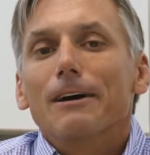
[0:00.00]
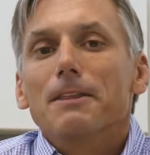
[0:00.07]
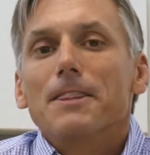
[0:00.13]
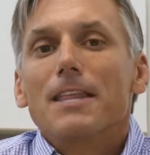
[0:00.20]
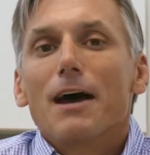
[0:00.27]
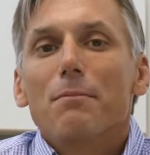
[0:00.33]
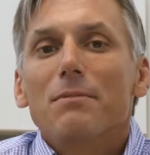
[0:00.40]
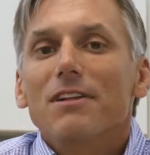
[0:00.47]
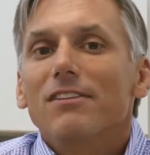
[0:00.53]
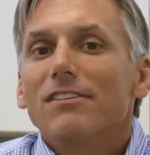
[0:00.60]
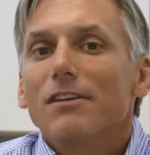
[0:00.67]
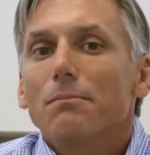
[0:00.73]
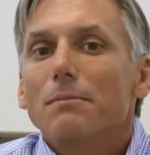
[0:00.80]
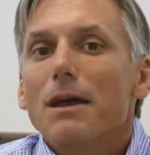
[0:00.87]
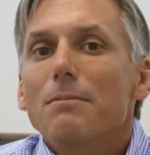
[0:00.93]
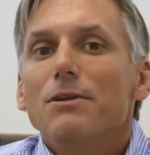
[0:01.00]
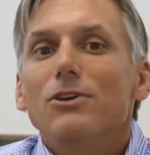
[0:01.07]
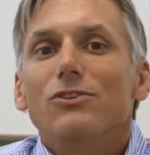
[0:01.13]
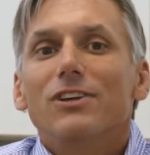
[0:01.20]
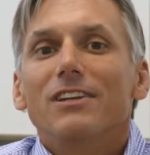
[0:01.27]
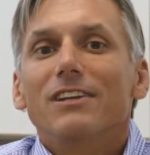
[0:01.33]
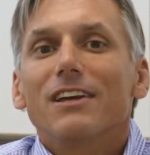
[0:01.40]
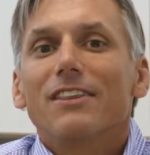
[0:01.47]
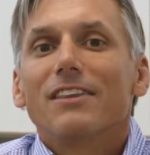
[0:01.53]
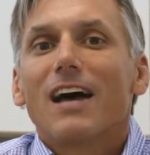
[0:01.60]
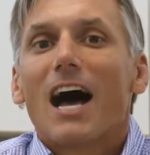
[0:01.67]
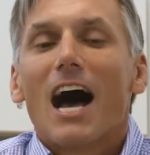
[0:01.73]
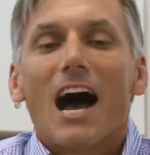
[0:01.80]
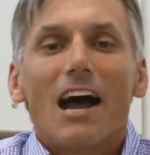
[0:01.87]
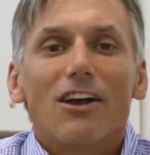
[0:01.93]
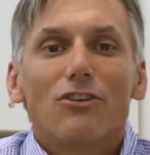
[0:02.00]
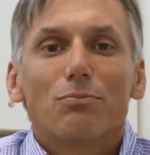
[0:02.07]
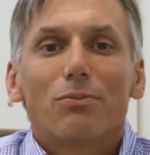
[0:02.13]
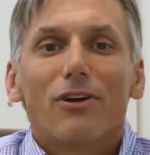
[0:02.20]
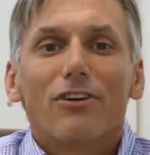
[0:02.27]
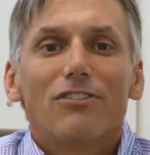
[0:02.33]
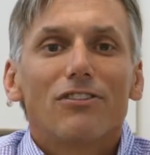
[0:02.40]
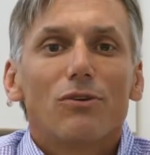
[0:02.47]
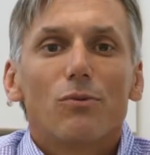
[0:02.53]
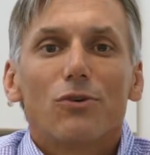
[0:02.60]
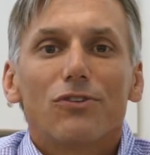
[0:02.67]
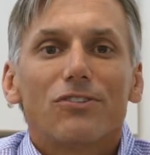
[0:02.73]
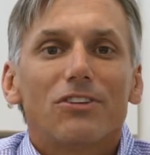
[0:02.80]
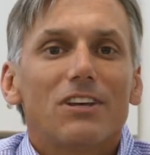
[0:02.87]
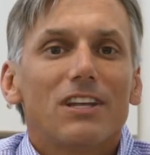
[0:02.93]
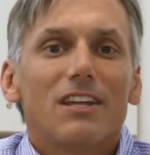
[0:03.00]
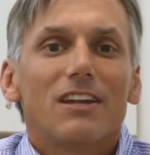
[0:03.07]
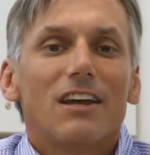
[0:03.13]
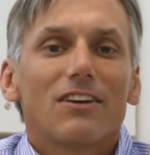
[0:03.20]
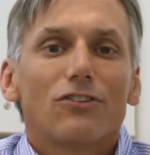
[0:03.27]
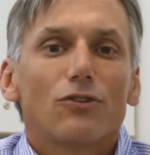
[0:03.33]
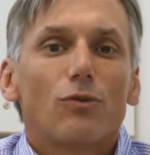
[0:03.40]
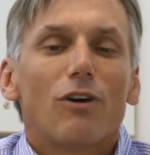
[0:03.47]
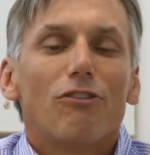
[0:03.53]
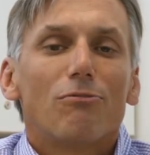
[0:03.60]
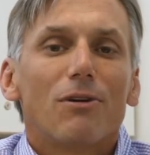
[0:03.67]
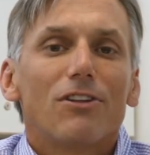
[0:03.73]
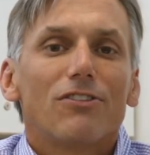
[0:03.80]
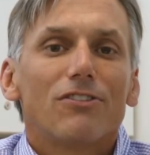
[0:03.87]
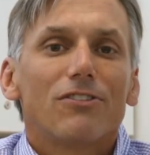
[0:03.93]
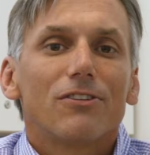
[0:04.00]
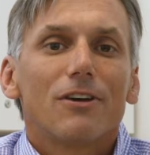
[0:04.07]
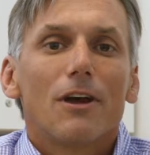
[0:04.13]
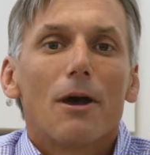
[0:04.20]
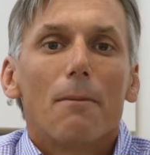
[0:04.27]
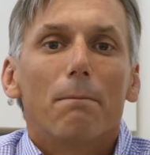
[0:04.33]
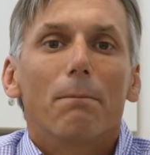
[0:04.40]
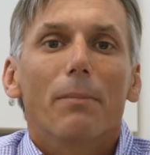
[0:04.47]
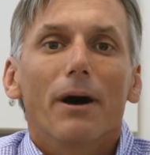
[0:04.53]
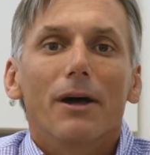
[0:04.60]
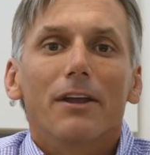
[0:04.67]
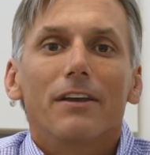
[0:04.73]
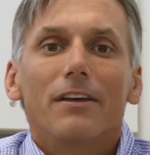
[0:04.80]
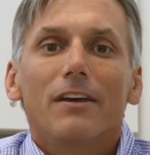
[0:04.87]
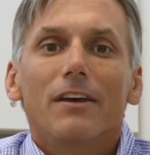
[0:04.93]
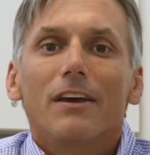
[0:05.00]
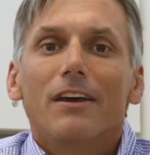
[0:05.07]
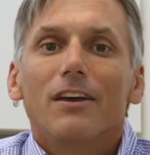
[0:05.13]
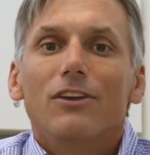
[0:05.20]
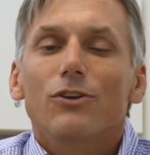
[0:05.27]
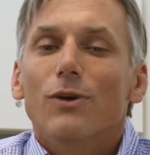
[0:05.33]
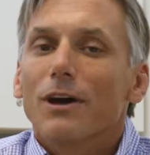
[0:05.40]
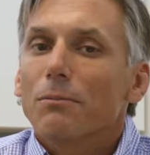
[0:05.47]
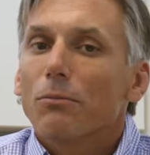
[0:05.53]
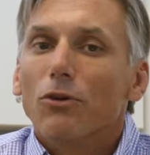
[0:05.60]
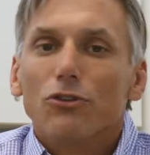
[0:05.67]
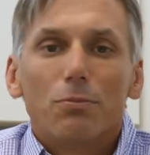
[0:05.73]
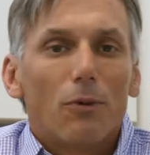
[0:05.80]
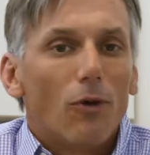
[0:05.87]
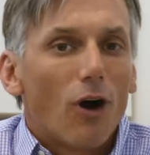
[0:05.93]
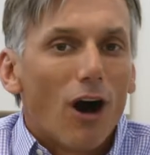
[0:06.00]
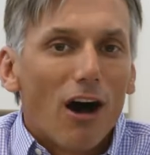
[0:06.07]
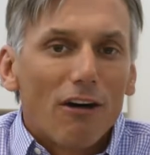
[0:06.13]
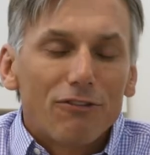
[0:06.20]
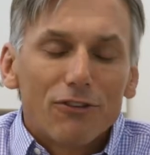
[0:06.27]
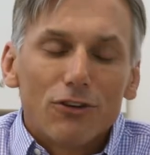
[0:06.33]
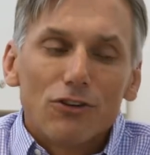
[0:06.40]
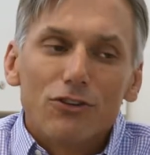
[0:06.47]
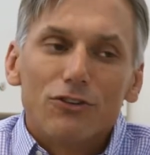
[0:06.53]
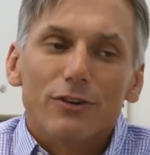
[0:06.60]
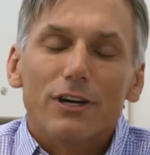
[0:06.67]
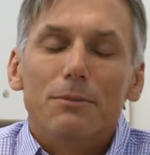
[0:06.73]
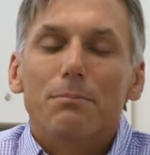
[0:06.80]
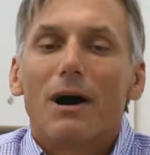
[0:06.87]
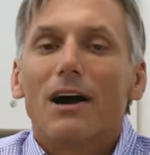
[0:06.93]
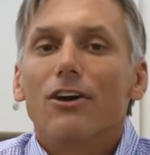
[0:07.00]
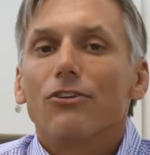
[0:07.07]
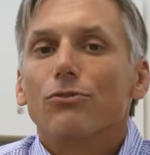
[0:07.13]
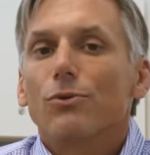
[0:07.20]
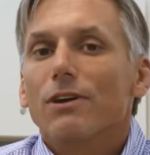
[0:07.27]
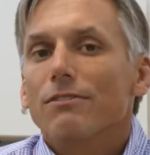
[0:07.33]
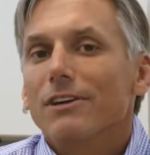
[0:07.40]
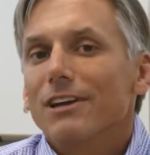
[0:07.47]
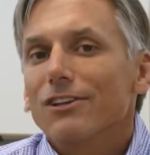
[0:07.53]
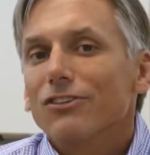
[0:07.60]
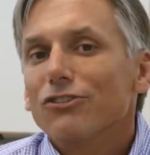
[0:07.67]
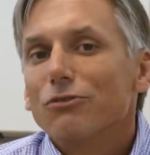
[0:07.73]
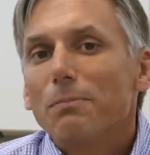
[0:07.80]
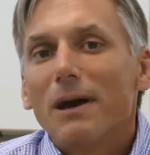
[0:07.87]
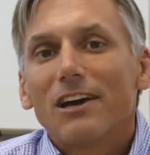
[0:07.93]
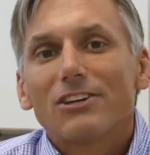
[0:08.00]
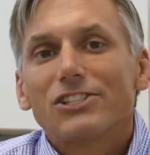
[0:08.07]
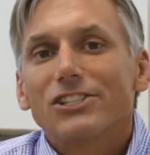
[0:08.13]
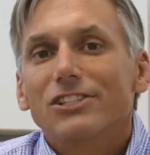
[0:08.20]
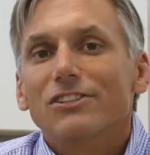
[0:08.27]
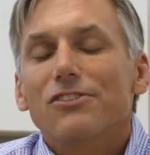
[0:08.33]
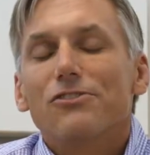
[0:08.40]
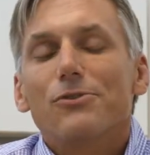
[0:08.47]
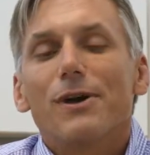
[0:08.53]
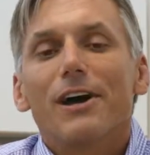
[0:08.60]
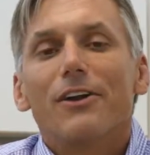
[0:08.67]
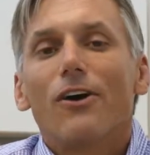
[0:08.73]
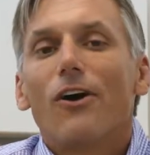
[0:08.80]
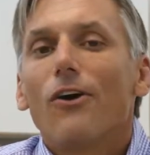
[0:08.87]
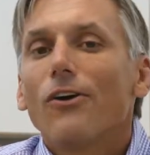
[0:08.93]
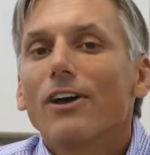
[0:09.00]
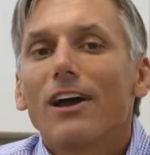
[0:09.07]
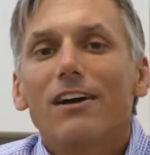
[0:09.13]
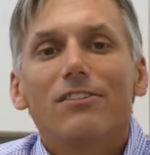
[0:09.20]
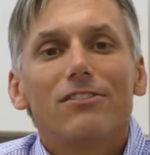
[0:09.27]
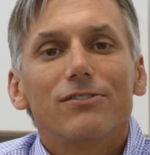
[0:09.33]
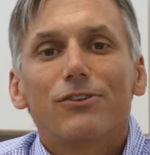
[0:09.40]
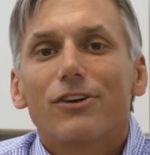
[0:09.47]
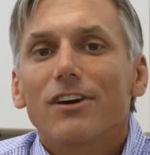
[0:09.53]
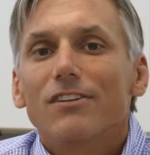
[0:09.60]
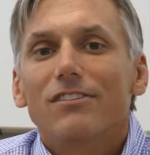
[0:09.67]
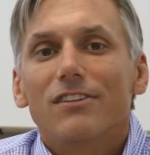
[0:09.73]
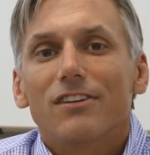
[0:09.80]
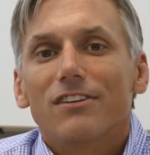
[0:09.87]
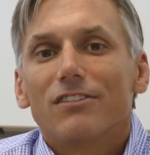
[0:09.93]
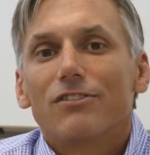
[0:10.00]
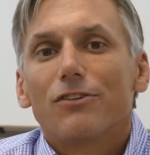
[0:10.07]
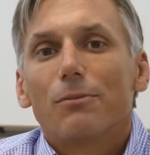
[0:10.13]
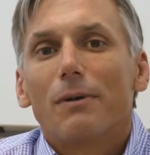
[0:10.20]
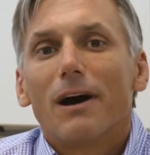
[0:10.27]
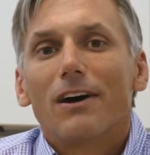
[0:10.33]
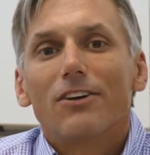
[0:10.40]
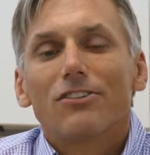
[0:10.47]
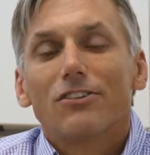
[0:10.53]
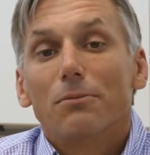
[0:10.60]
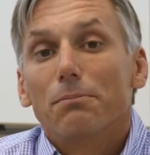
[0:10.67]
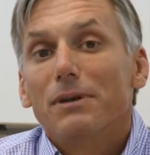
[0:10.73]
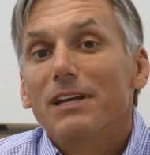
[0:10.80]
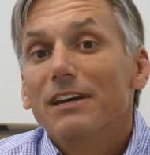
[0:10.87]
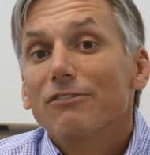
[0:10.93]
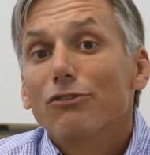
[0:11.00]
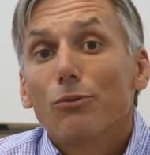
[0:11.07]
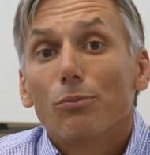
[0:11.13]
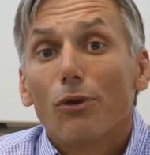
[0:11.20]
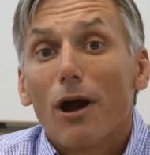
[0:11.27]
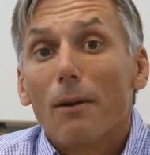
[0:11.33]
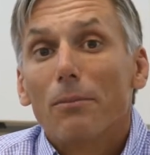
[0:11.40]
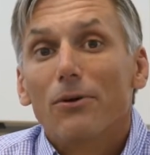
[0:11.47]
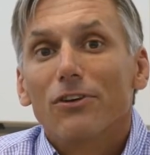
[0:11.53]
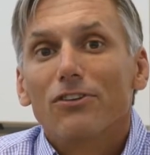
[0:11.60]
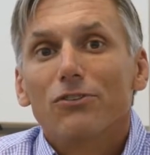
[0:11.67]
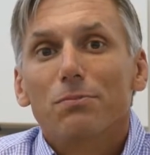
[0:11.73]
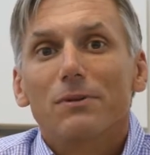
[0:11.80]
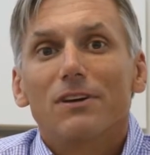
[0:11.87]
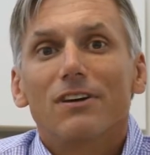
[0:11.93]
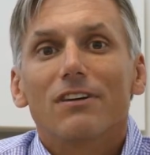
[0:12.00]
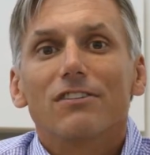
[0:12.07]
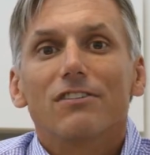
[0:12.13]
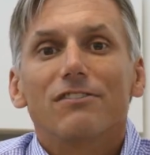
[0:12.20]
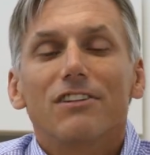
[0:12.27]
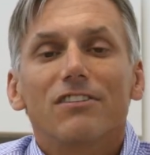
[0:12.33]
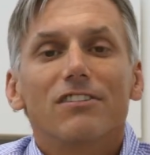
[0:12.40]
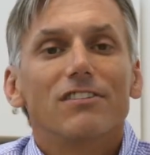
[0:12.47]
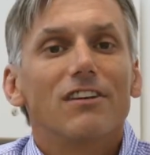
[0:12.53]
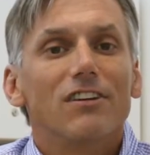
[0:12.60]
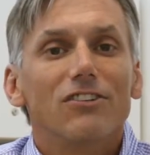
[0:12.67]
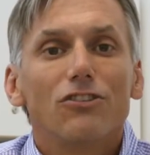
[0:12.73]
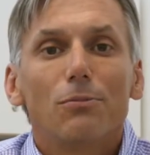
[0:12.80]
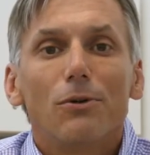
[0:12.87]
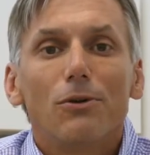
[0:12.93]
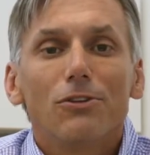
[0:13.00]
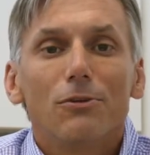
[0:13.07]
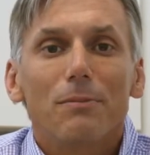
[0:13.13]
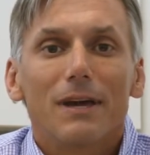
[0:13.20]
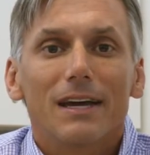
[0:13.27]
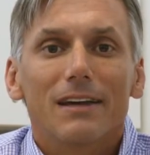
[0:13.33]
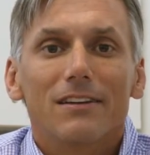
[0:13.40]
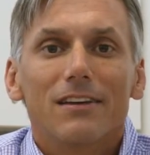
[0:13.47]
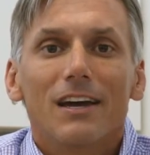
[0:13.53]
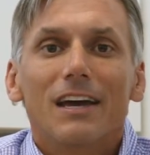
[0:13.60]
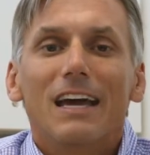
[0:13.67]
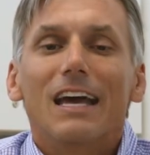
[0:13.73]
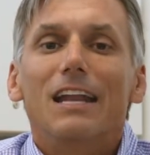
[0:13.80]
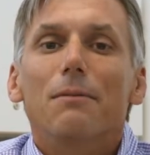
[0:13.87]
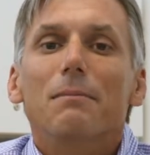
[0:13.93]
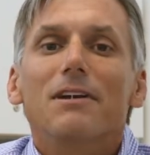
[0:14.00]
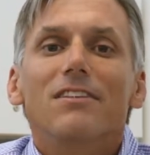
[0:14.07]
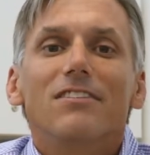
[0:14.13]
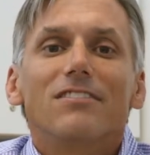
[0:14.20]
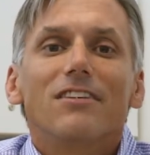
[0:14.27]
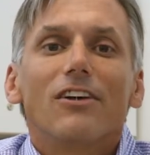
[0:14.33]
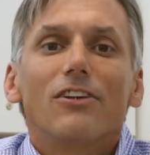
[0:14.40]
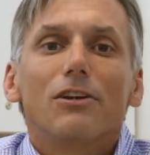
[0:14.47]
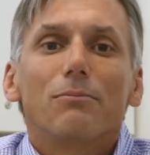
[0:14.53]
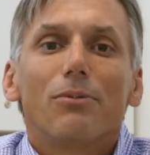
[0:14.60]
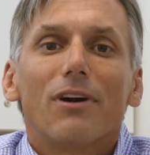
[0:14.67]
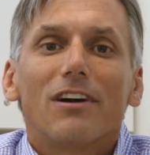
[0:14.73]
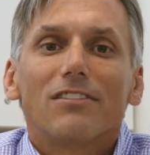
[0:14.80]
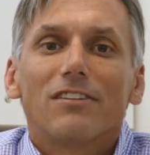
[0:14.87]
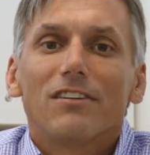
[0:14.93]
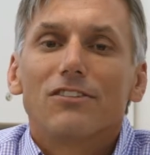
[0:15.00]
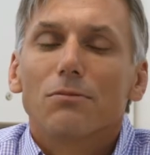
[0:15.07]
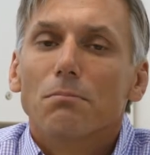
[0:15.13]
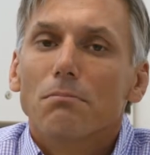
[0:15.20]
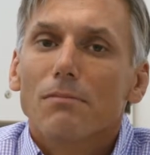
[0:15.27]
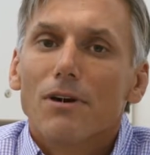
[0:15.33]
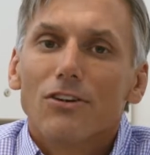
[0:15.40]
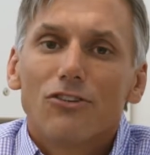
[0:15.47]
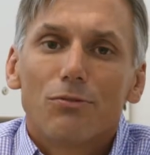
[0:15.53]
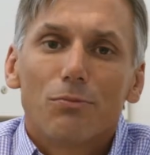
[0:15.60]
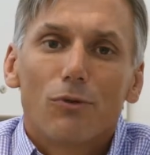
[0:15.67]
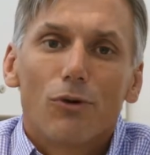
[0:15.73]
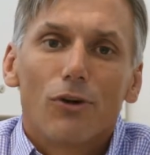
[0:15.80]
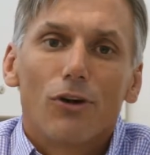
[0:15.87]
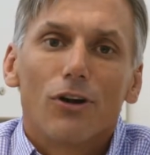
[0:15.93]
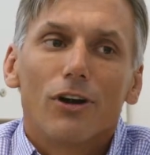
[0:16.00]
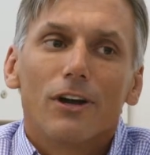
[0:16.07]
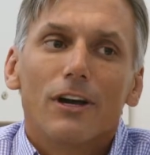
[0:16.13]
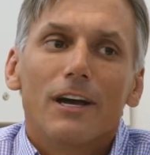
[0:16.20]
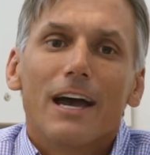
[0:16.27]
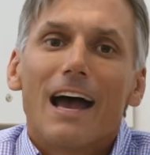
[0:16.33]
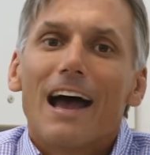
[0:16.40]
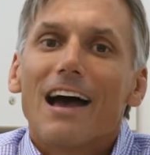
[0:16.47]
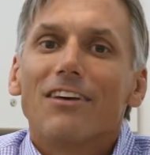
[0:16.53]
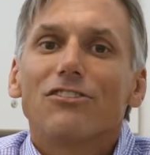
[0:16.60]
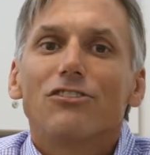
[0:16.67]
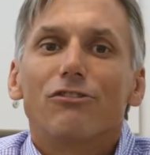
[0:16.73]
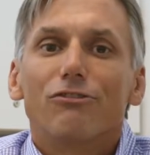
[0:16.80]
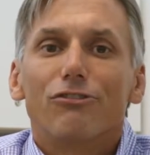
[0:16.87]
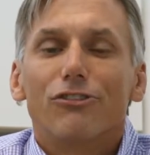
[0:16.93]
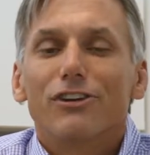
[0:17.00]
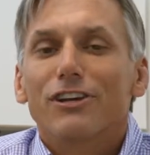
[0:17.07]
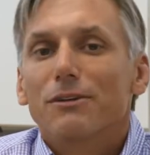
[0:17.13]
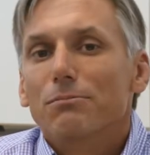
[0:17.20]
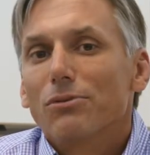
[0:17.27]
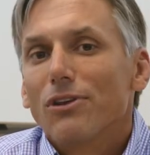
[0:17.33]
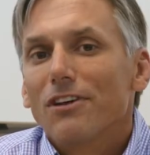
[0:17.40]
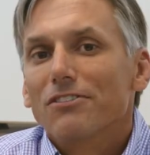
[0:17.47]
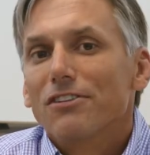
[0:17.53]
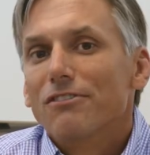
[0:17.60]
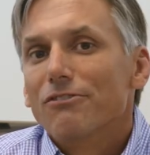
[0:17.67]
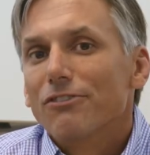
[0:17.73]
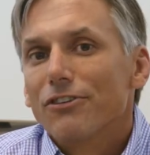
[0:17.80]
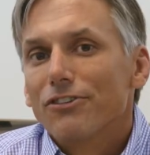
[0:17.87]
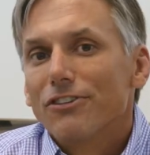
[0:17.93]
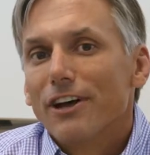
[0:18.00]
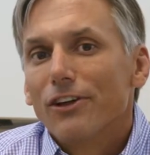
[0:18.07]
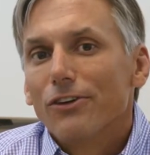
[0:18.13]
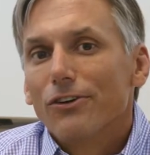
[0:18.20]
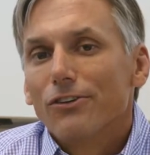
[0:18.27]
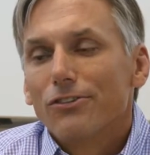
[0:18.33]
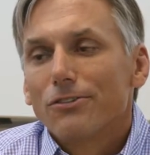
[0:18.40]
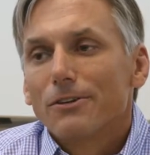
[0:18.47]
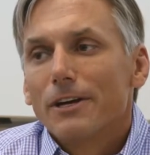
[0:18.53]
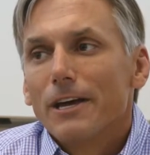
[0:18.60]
That means that maybe you didn't get the highest price that we'll see in the next 12 months, but you had multiple offers, you had buyers waiving inspections, you had all kinds of craziness for buyers competing for properties because of insatiable demand, and it made the selling process much more hassle-free and pleasant for sellers.